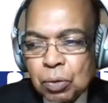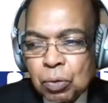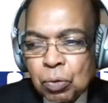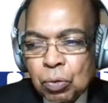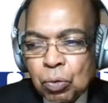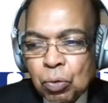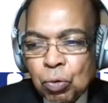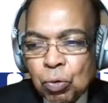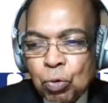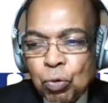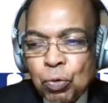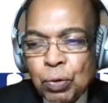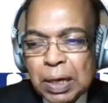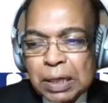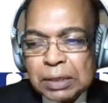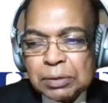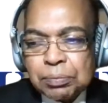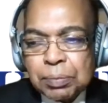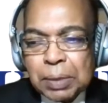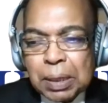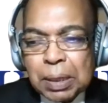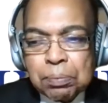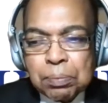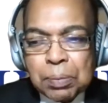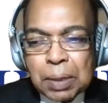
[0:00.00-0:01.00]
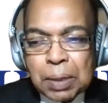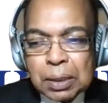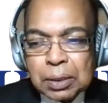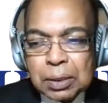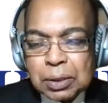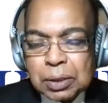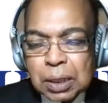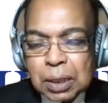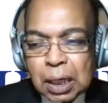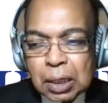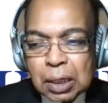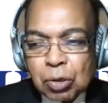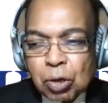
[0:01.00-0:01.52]
who as
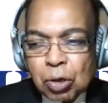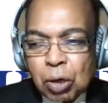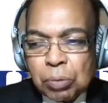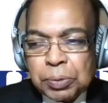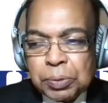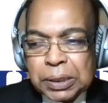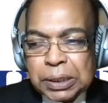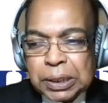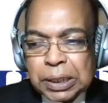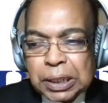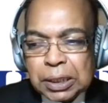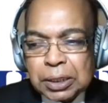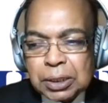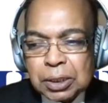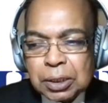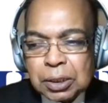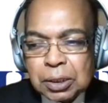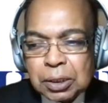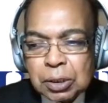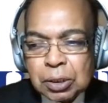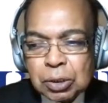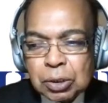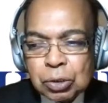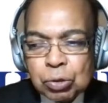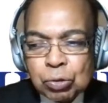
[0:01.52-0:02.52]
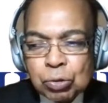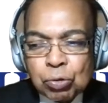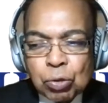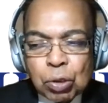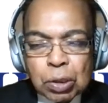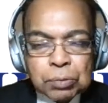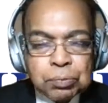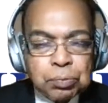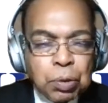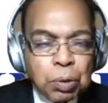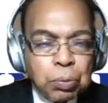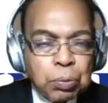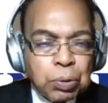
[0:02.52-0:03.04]
members are committed
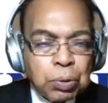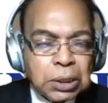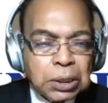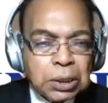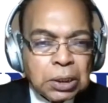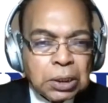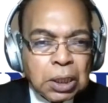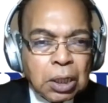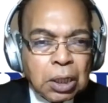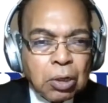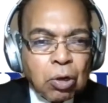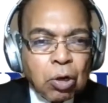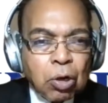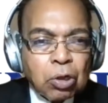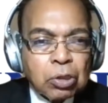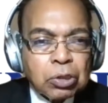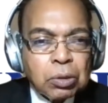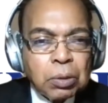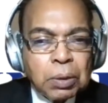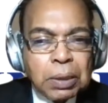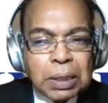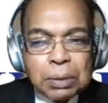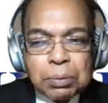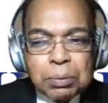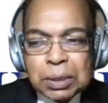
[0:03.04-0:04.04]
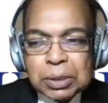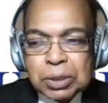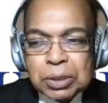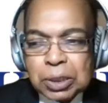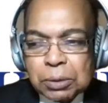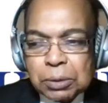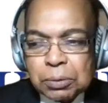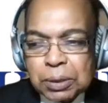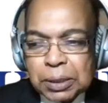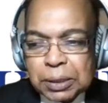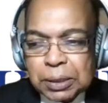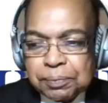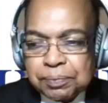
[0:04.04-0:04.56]
toward promoting the cause of
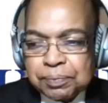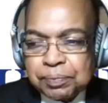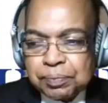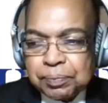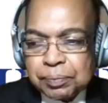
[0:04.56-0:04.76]
MSME.